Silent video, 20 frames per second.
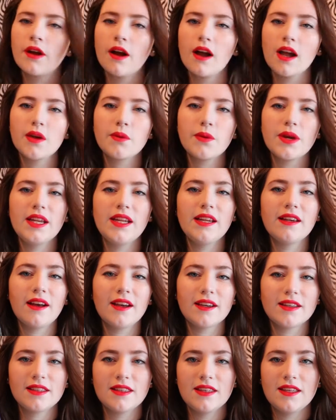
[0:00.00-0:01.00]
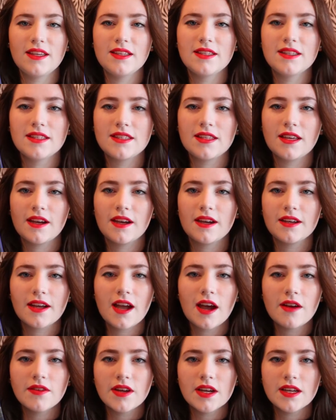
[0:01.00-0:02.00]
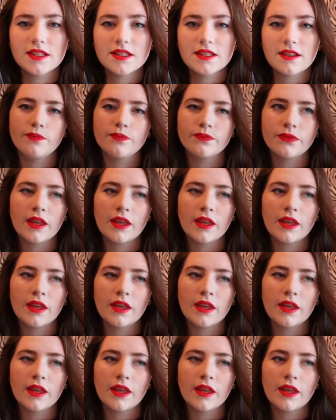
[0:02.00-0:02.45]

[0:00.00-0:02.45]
I really like these covers.